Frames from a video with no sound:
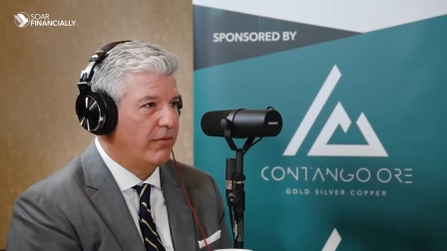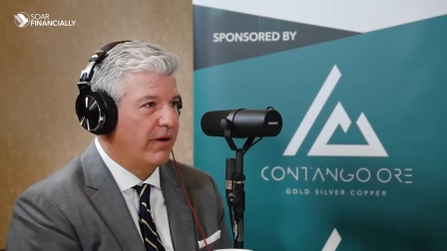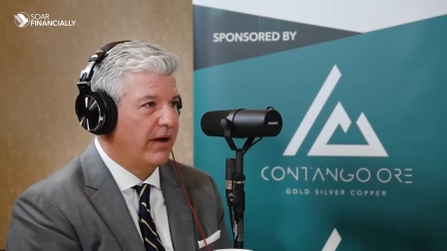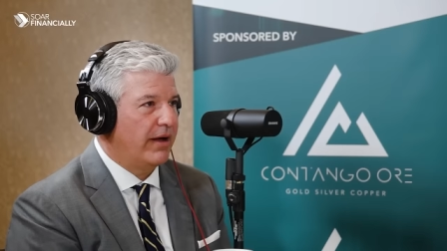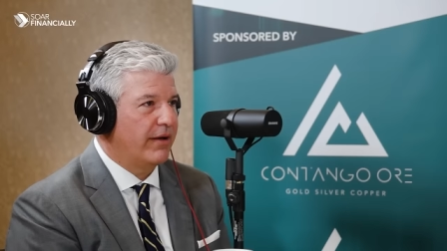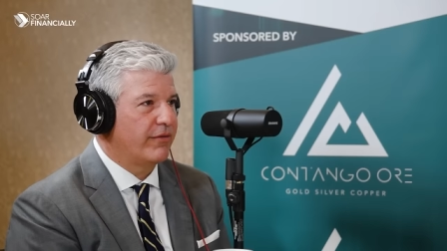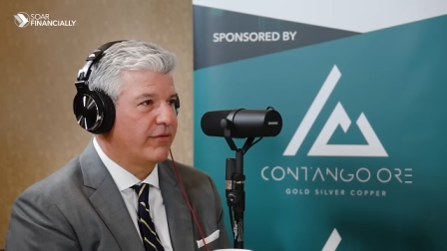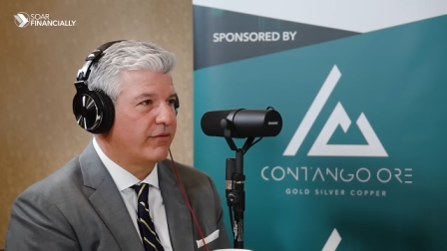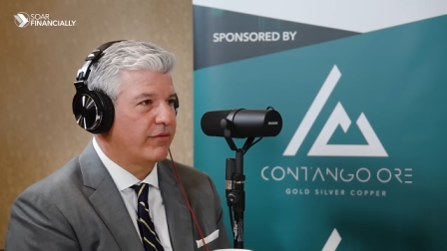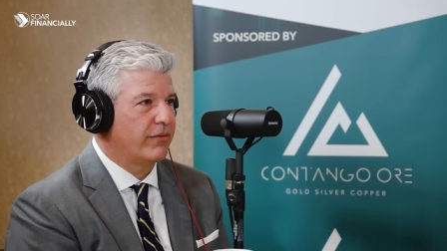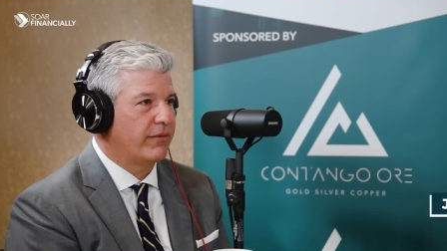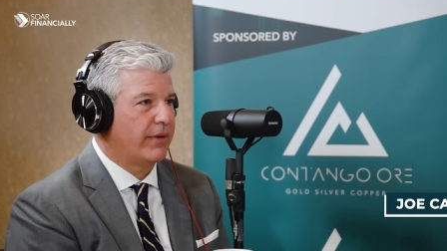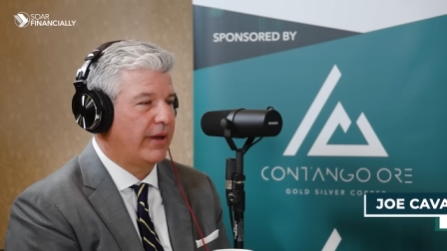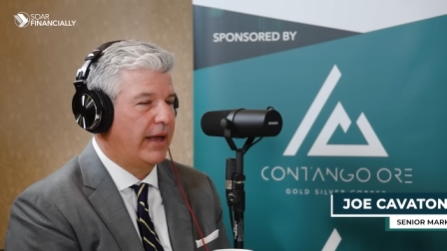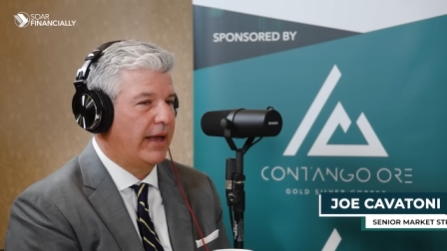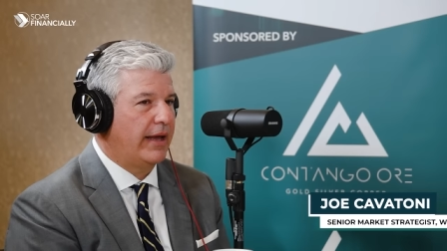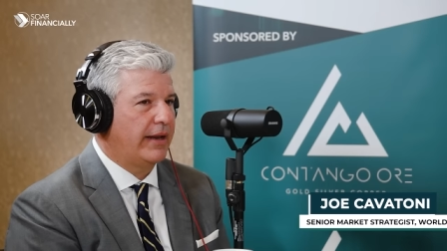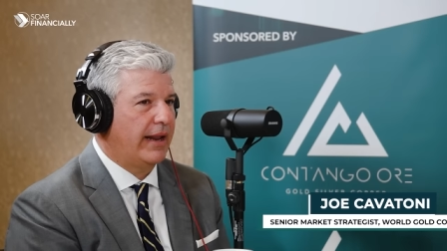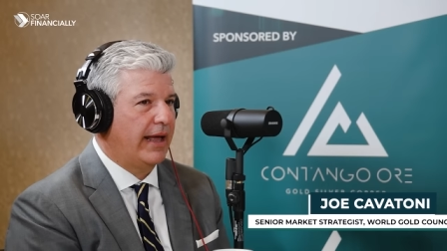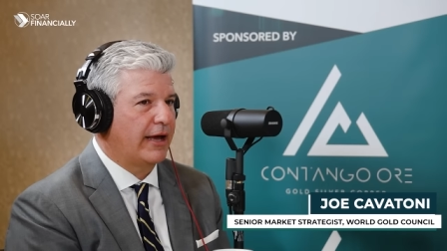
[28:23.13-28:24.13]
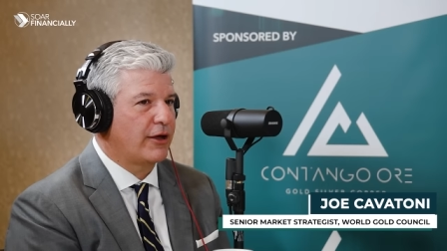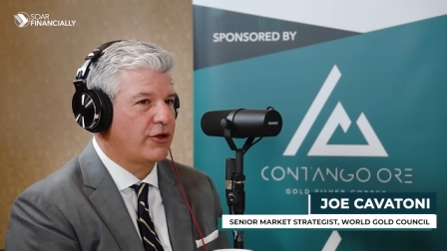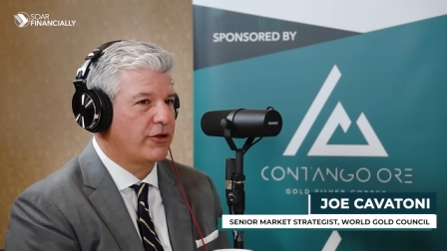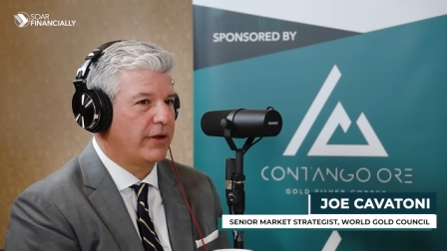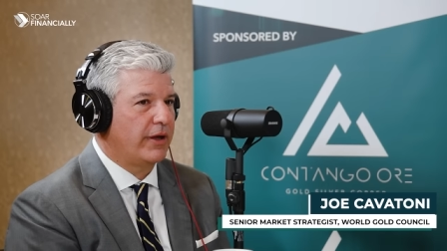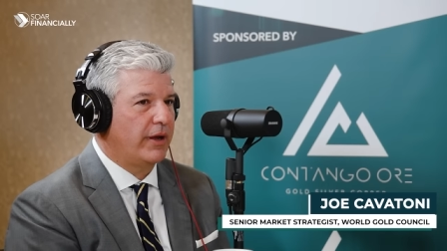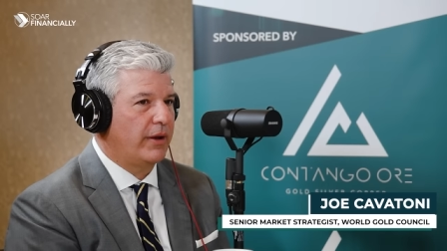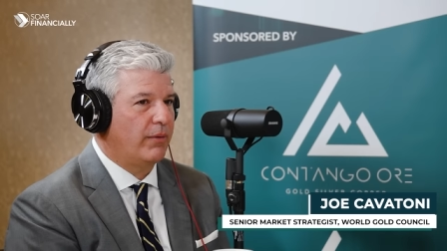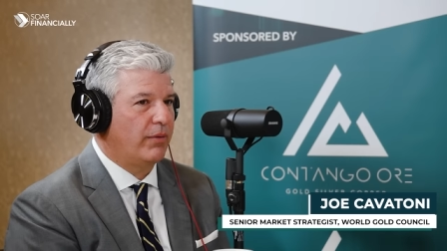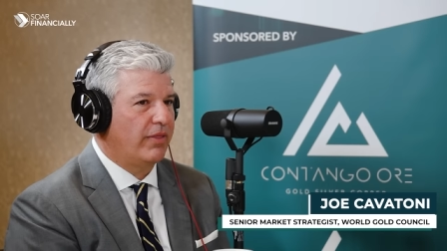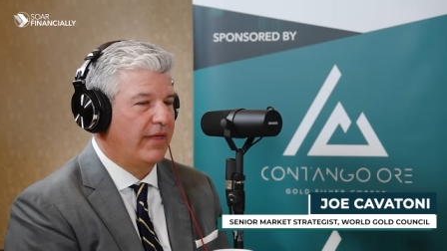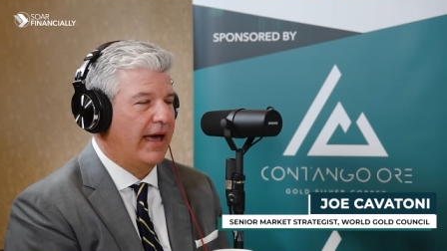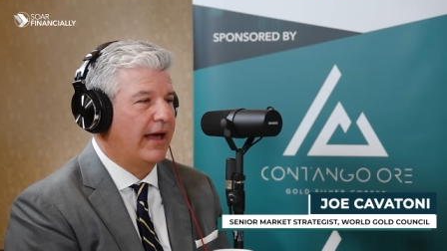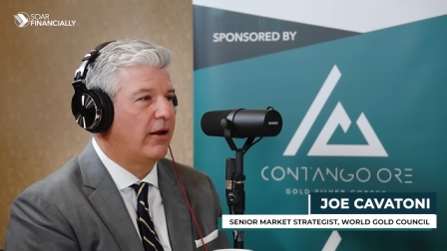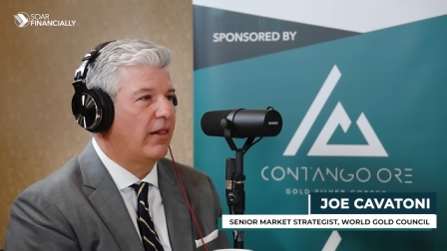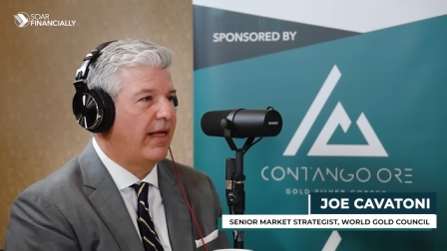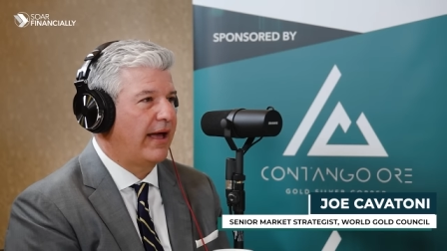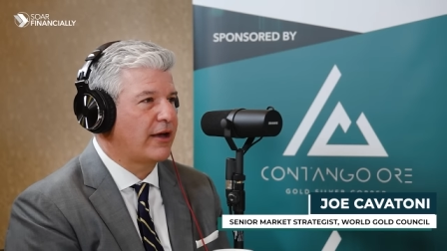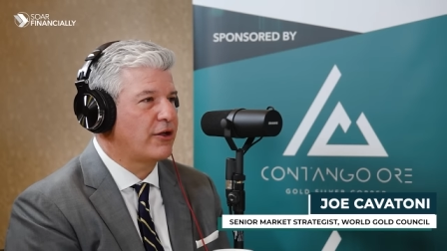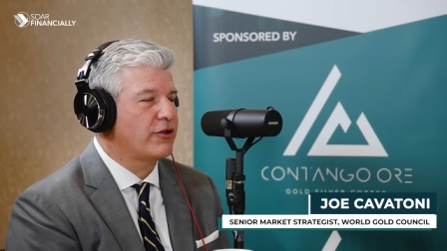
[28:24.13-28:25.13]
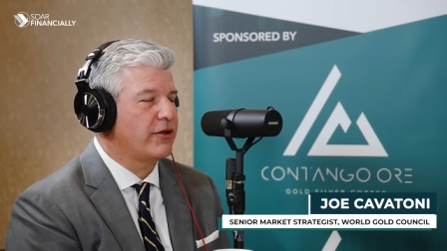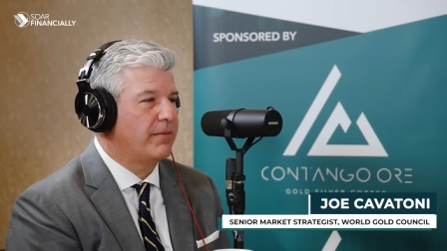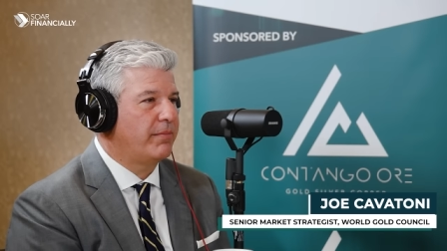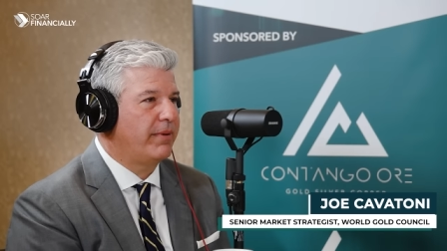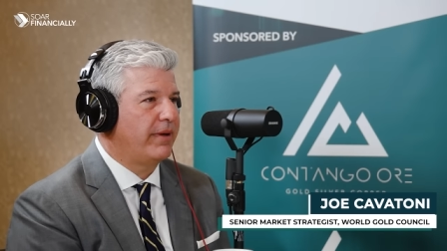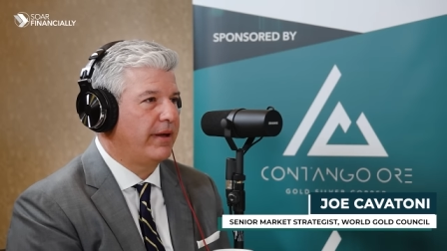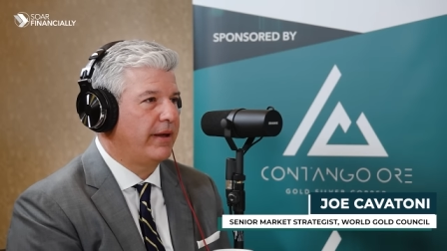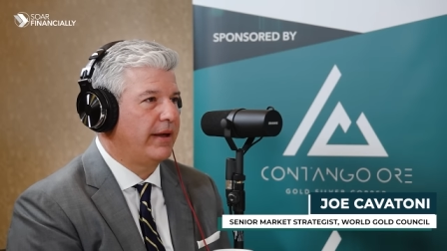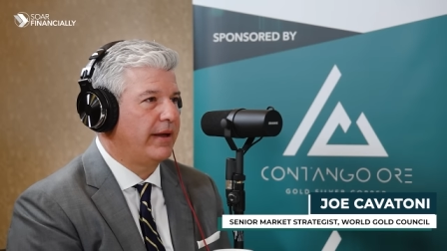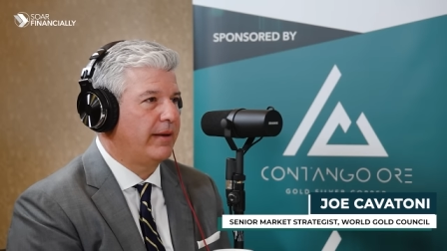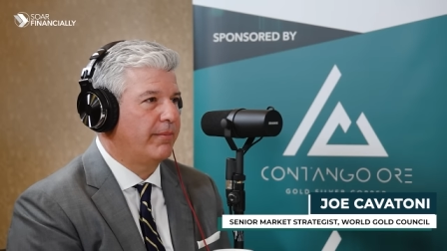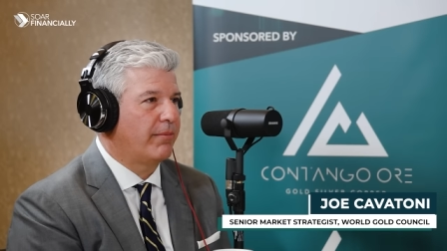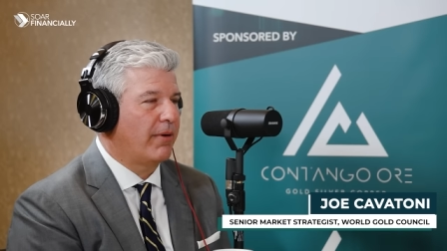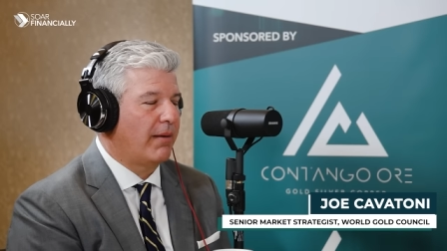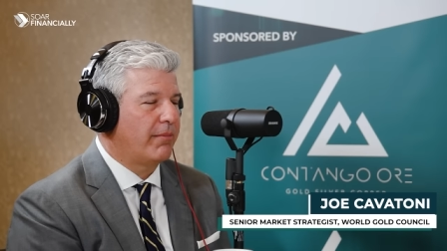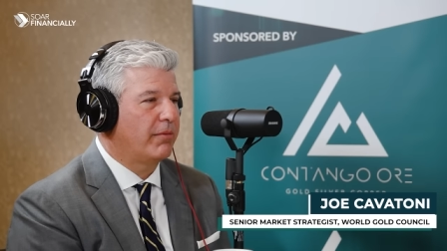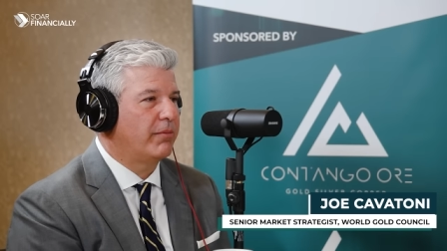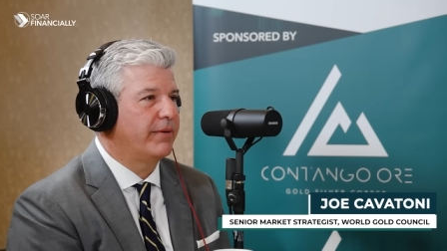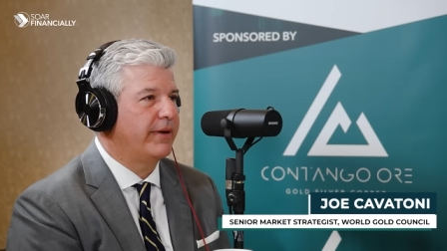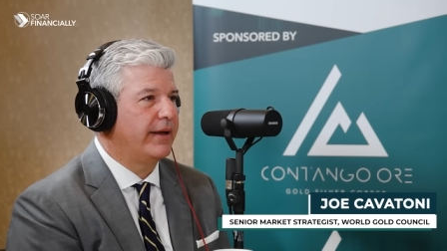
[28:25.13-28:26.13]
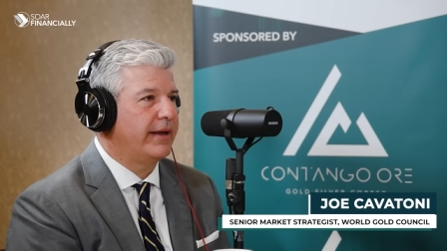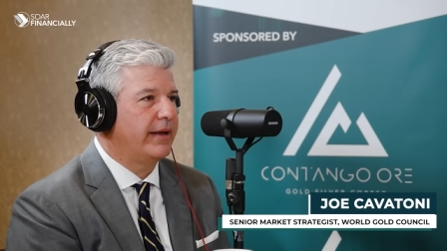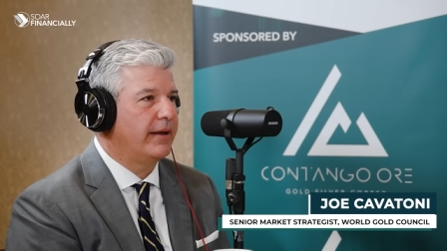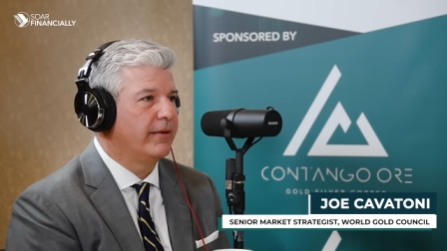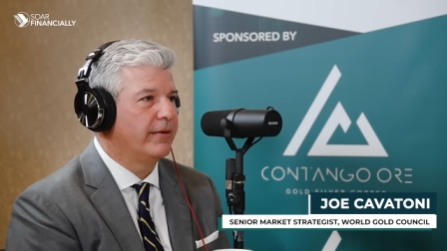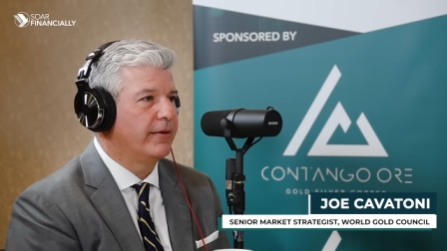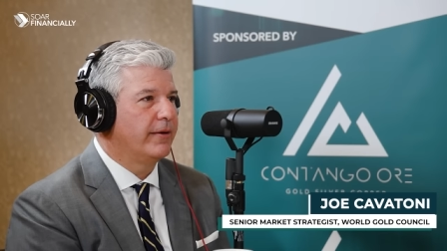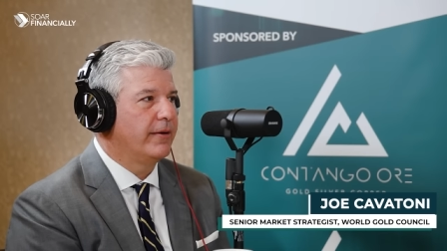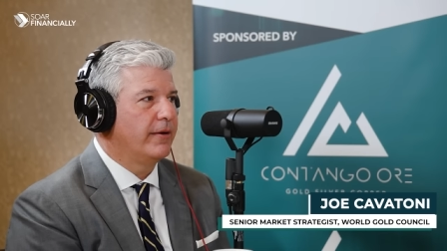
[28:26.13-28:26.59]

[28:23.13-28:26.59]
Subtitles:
U.S. and actually that'll actually be probably